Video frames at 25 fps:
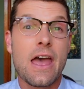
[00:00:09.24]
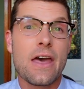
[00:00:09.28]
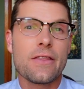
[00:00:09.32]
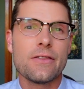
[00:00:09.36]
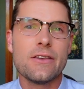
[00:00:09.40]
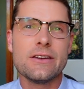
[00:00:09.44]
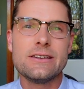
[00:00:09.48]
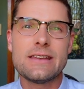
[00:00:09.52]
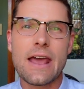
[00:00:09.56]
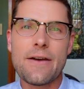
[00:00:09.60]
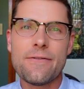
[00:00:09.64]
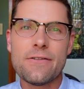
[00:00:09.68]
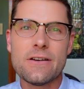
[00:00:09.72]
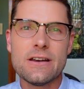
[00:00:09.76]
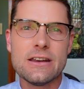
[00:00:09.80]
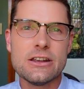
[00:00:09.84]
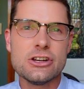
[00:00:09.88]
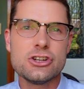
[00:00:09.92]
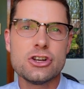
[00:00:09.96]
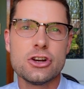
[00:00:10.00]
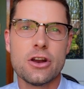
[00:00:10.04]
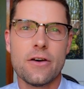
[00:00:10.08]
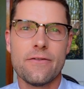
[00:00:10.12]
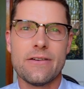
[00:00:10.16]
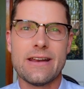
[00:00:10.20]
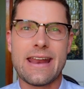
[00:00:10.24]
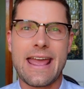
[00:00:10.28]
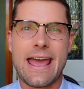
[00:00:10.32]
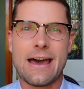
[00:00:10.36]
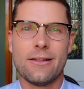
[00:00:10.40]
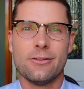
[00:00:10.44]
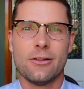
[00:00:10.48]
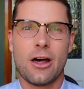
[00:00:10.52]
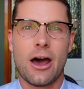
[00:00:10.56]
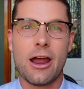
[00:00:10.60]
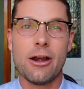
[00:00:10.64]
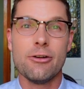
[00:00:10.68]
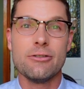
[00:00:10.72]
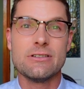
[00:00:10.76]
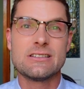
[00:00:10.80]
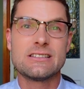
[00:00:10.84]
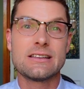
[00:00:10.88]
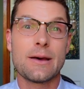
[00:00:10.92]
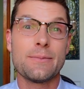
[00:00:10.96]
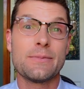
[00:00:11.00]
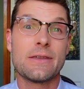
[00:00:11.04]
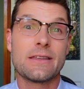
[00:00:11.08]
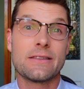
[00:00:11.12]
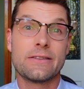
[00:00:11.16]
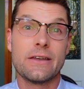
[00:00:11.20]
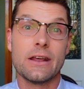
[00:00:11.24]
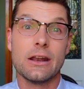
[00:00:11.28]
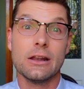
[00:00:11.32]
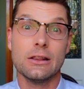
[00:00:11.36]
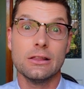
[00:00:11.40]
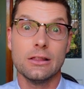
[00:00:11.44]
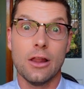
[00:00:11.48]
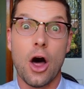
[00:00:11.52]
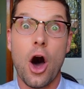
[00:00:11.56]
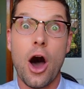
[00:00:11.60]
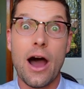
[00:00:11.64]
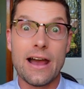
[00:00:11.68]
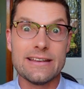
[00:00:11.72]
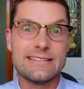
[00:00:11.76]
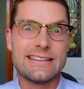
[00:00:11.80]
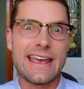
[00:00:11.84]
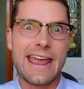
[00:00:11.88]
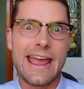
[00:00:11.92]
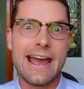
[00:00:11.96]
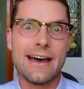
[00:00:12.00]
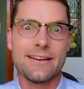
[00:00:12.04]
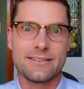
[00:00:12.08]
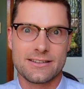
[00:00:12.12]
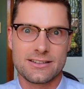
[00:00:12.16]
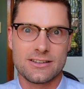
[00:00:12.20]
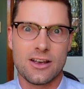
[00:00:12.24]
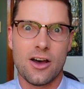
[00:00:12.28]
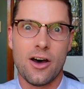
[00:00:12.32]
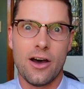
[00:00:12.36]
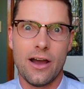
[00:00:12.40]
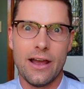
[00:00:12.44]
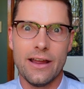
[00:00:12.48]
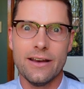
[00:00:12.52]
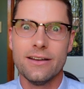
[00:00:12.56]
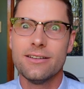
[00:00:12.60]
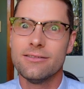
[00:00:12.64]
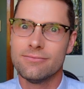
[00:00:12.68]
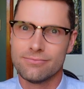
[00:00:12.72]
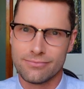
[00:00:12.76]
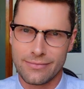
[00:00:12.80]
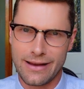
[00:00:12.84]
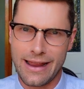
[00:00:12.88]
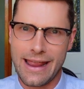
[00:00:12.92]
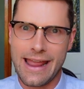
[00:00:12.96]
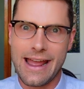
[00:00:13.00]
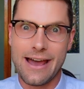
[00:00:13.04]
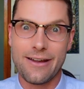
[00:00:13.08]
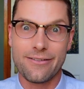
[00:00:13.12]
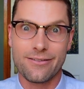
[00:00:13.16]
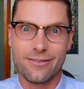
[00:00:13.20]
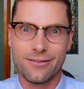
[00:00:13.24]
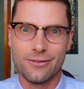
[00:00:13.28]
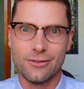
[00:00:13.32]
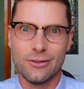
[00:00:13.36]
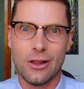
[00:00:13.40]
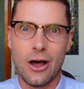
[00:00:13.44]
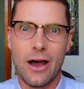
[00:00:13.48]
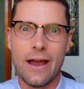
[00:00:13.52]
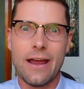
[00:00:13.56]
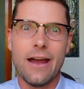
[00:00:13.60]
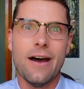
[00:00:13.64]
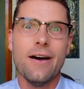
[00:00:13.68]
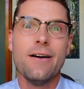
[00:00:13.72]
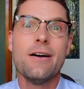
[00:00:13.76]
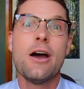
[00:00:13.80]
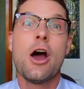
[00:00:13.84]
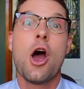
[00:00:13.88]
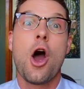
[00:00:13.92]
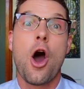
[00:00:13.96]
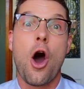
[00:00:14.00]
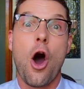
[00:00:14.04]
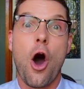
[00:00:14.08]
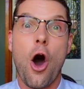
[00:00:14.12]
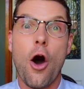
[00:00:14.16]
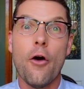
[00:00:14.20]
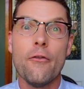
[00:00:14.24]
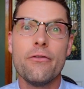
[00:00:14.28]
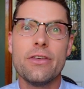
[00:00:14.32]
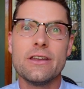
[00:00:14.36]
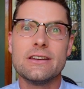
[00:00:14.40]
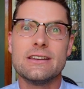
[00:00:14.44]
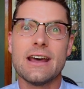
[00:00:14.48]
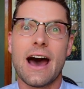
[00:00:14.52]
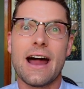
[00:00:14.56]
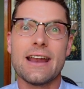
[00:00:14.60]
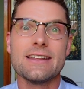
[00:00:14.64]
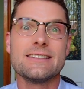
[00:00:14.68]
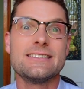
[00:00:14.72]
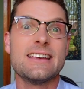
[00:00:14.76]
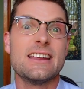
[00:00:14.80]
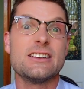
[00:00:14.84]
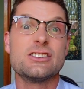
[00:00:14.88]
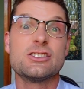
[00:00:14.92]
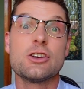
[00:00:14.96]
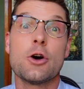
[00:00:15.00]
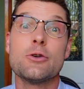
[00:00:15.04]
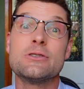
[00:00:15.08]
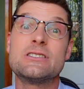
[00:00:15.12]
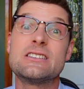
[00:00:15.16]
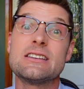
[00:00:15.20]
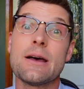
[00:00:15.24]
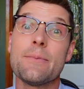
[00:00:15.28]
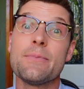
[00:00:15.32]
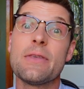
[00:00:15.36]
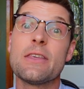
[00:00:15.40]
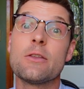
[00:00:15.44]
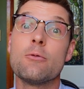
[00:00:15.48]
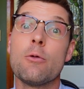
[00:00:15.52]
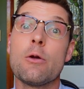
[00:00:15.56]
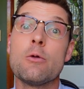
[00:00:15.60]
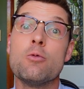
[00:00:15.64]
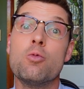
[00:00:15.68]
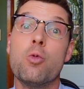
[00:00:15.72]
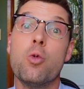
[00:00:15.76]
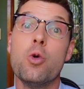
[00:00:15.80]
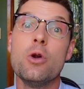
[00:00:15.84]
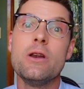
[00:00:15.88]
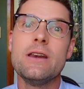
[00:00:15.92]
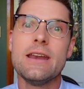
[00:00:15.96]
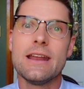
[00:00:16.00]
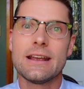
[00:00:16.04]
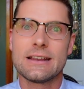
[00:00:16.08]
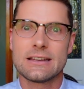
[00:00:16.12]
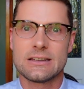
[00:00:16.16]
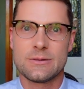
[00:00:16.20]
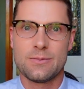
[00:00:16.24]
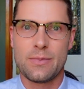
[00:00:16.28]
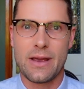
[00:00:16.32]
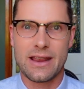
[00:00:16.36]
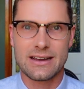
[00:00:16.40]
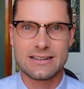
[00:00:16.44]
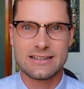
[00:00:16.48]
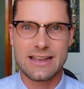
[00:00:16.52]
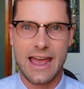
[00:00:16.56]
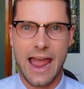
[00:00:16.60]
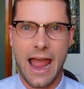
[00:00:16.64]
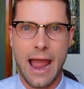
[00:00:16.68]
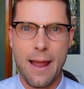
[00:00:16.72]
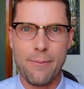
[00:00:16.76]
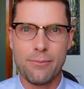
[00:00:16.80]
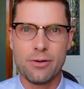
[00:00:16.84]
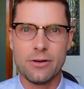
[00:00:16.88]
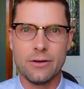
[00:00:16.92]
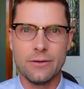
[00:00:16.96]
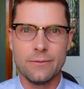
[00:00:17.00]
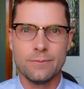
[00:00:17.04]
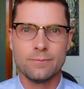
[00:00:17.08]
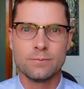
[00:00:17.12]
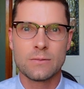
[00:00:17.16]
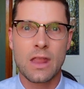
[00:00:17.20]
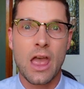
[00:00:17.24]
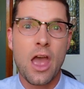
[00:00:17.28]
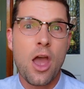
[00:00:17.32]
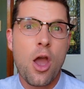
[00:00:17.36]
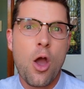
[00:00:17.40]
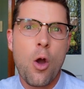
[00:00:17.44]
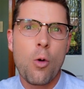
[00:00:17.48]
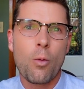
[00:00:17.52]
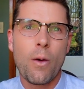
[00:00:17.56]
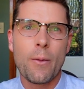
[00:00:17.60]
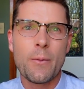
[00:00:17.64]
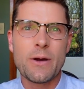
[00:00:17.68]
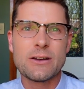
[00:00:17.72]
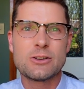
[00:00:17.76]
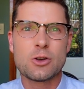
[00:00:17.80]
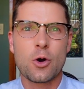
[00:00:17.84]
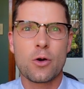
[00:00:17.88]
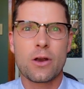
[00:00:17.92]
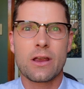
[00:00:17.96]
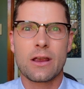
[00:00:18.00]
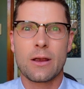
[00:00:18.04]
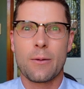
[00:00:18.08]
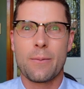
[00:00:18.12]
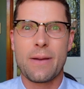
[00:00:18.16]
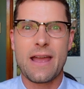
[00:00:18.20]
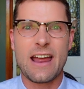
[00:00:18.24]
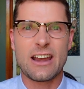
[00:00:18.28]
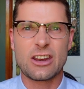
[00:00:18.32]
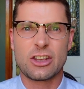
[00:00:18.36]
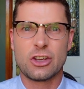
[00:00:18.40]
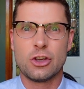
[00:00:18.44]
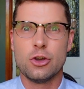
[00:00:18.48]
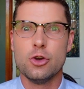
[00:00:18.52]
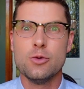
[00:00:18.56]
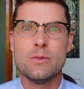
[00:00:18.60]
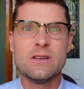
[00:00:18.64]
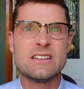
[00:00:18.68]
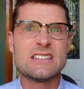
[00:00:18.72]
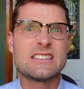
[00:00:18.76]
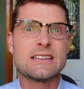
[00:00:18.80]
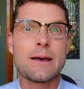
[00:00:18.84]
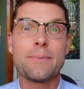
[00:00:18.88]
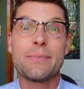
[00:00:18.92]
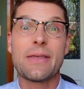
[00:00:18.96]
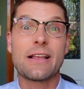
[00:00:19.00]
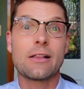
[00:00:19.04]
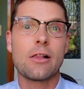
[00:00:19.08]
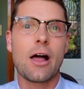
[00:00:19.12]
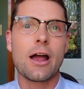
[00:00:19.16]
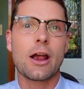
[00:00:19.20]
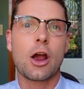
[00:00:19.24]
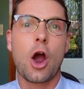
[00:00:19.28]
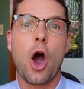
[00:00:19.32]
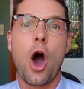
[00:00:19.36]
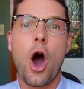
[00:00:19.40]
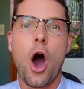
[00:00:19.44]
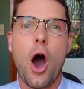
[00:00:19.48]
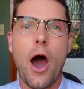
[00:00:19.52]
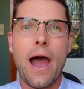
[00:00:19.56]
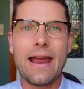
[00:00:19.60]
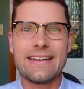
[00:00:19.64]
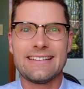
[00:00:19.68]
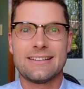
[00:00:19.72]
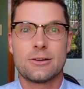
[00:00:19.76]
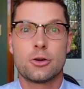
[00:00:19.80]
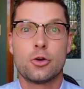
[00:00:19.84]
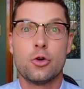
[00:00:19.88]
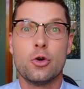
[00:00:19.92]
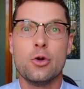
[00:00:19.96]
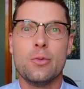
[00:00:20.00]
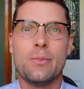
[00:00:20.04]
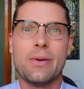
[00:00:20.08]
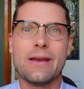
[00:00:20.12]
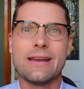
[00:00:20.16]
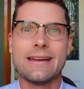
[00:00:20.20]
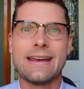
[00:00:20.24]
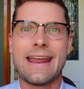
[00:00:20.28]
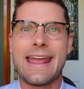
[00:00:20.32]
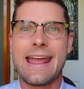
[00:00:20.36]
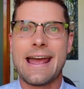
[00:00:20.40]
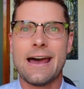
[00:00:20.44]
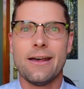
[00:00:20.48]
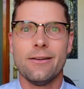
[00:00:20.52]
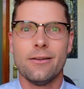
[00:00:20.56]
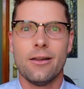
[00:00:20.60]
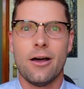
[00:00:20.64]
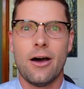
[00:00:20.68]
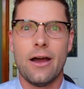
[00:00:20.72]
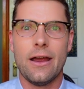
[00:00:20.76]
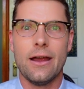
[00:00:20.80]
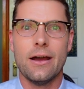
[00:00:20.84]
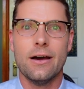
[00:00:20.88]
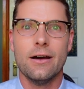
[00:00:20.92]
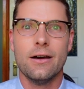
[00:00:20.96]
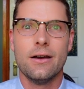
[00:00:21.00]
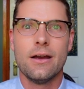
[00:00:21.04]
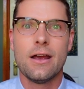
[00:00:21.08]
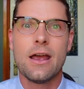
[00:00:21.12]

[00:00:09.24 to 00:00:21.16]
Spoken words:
The definition of an outlier is something that lies outside, outlier, of the data set, so it's something we wouldn't expect to happen. When we're talking about humans, something like height could be an outlier.